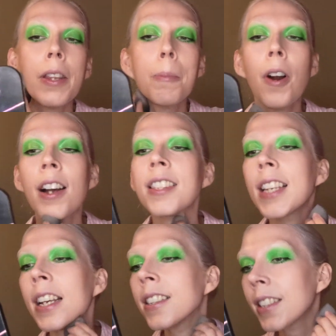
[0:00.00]
the
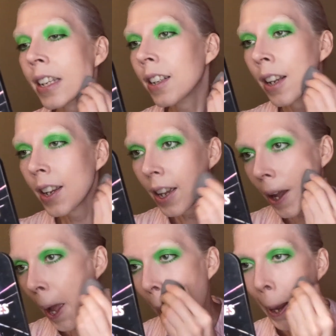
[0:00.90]
process and
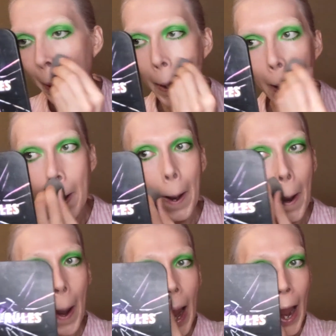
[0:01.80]

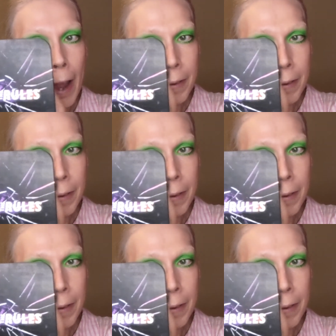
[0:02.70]
have